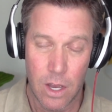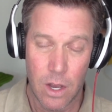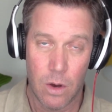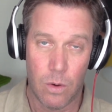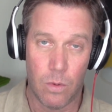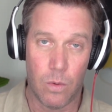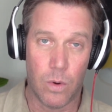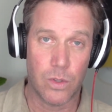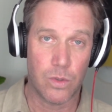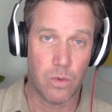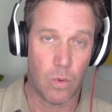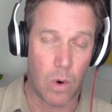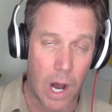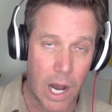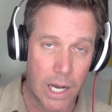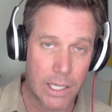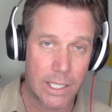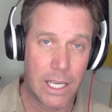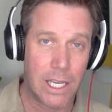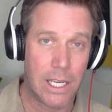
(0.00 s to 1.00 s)
was
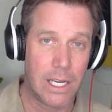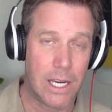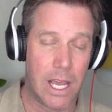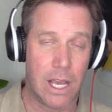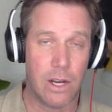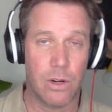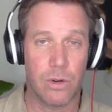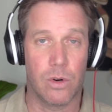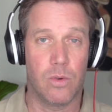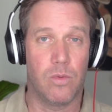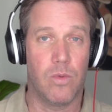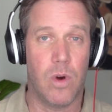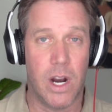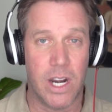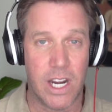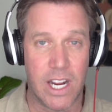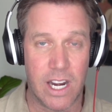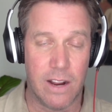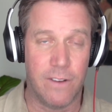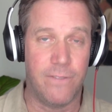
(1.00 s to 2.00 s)
walking and or
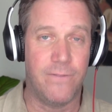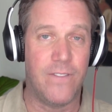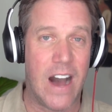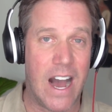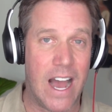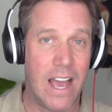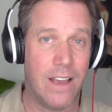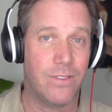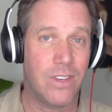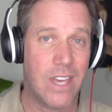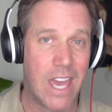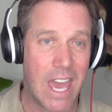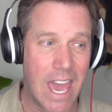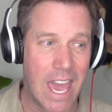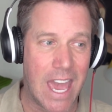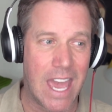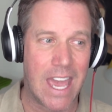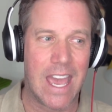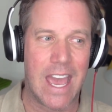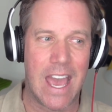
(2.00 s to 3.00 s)
running a
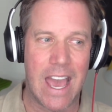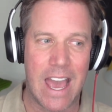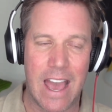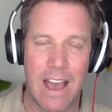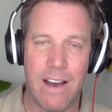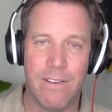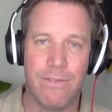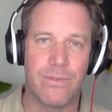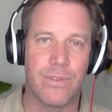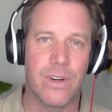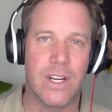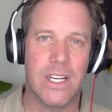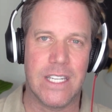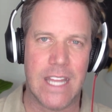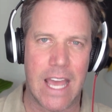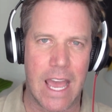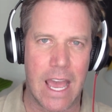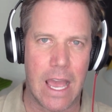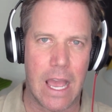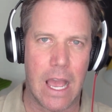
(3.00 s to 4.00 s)
5K every
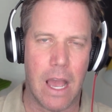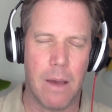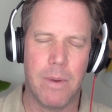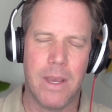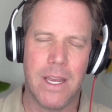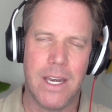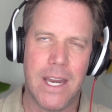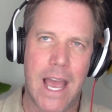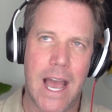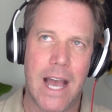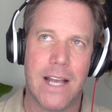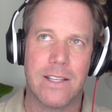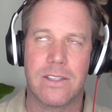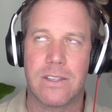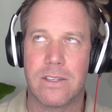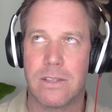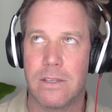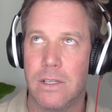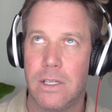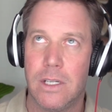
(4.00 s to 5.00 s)
day. I mean, yeah,
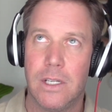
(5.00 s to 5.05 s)
it's